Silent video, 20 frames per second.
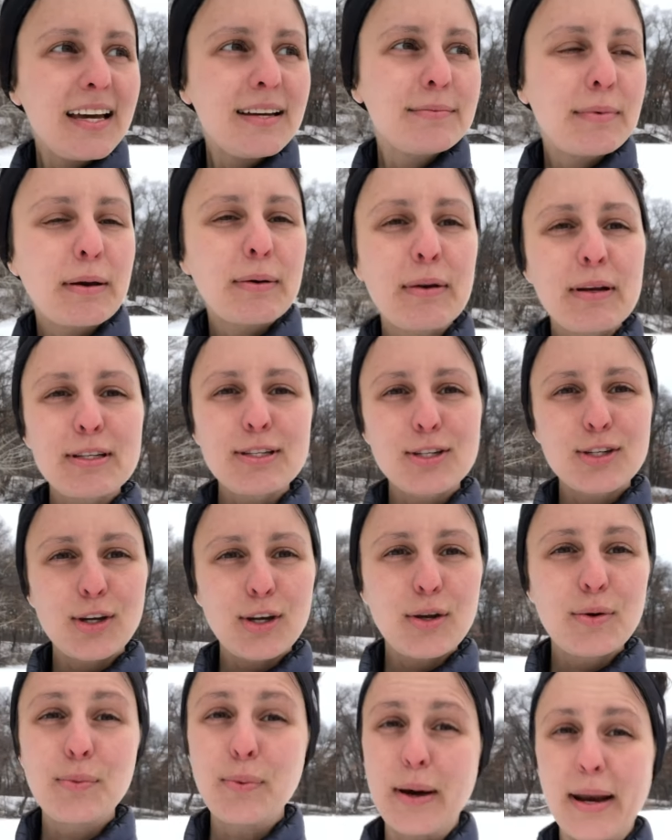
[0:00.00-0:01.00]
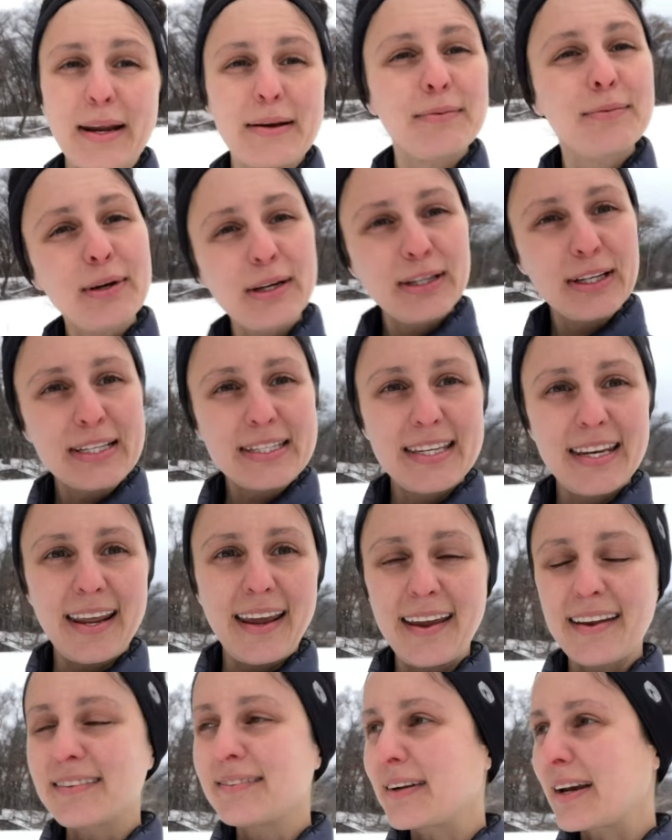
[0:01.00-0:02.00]
um, I wanted to show you what I'm wearing
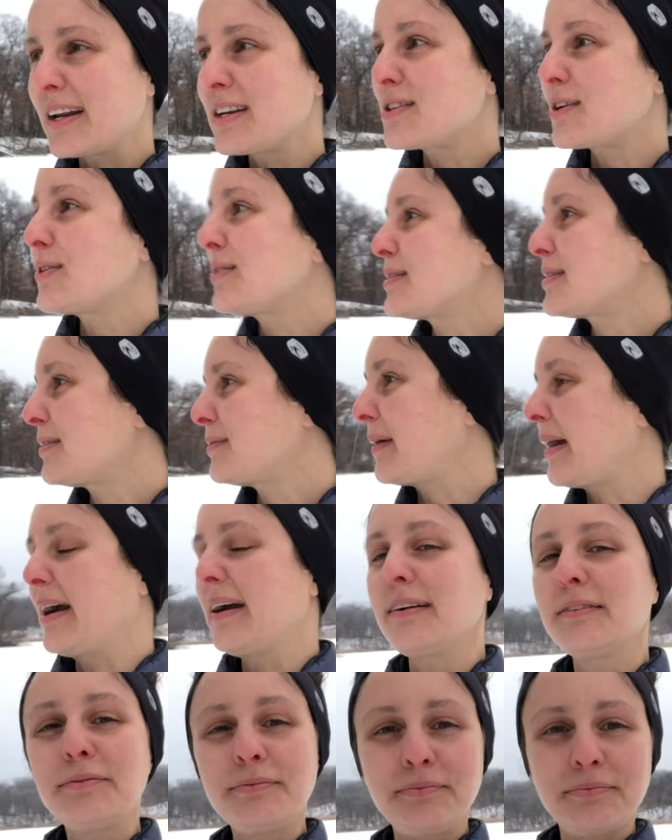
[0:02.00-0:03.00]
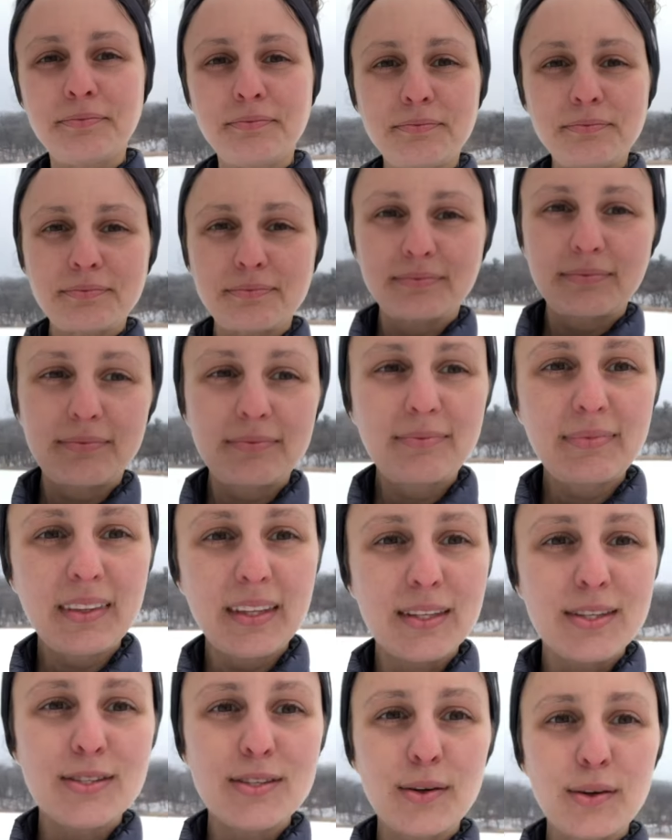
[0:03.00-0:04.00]
today, what I chose to wear.
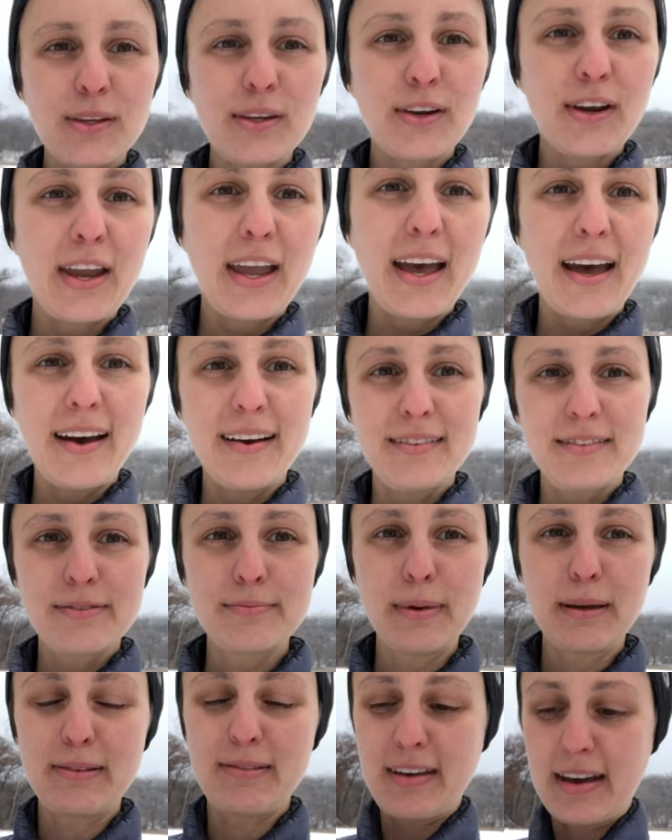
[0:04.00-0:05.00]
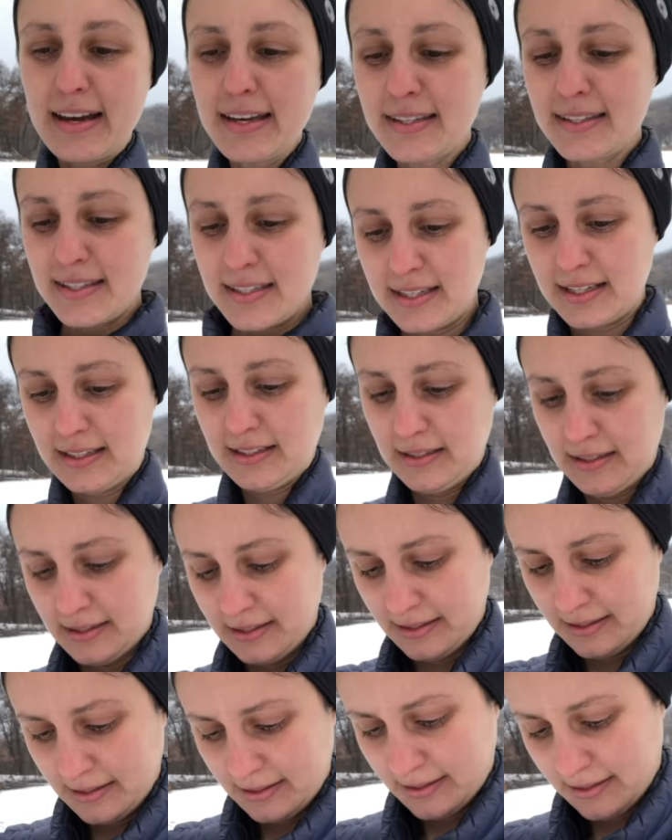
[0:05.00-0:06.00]
So here I have my vest.
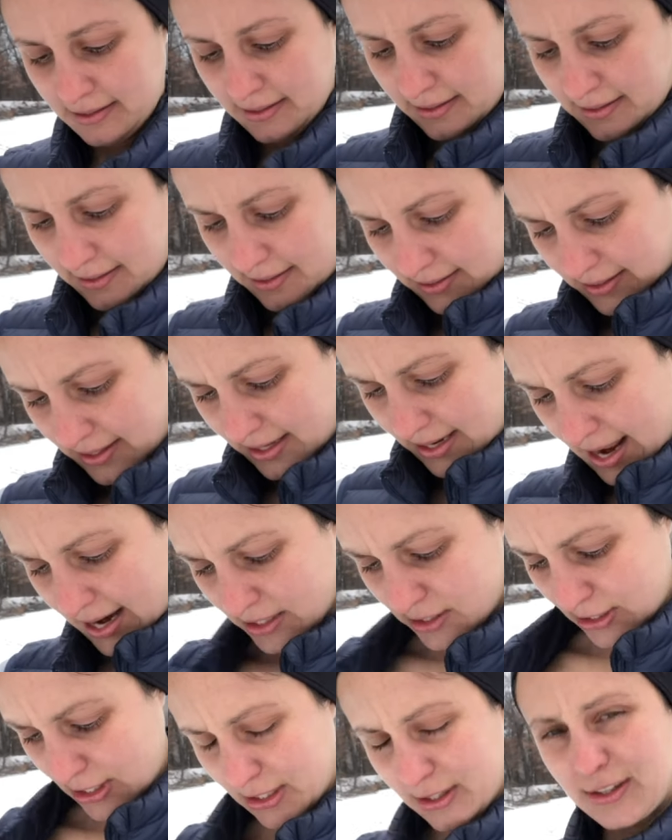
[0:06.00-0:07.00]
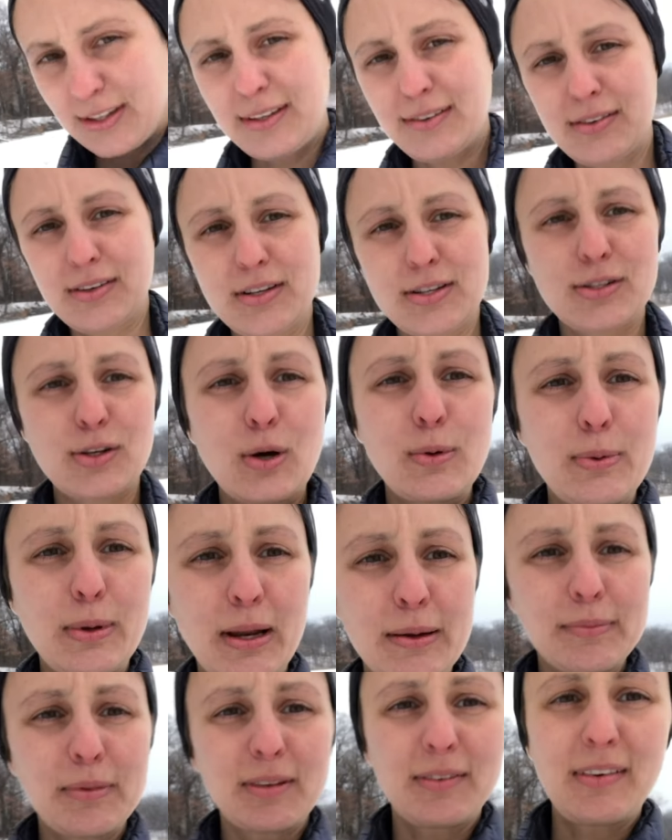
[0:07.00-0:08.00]
And actually I could even just open
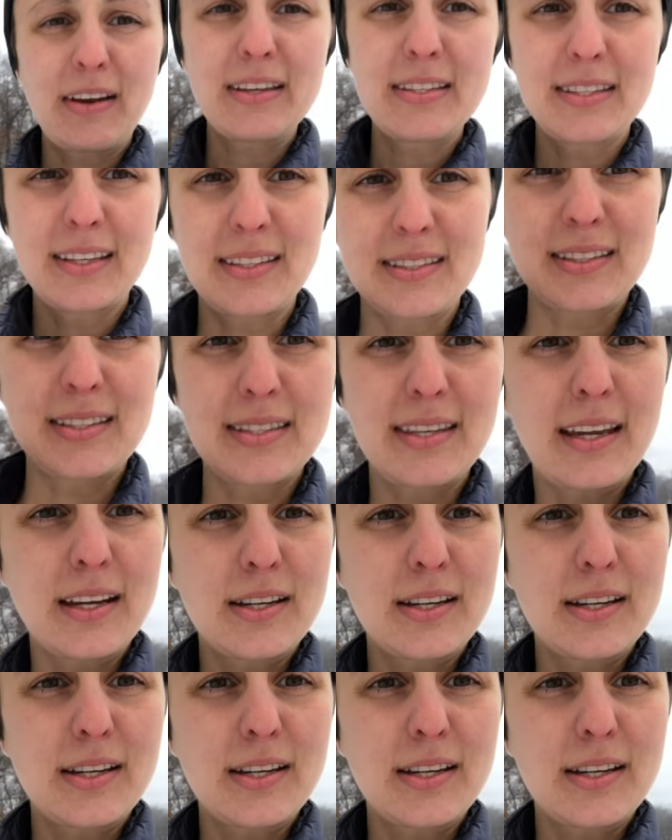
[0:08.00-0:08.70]
up the vest because it's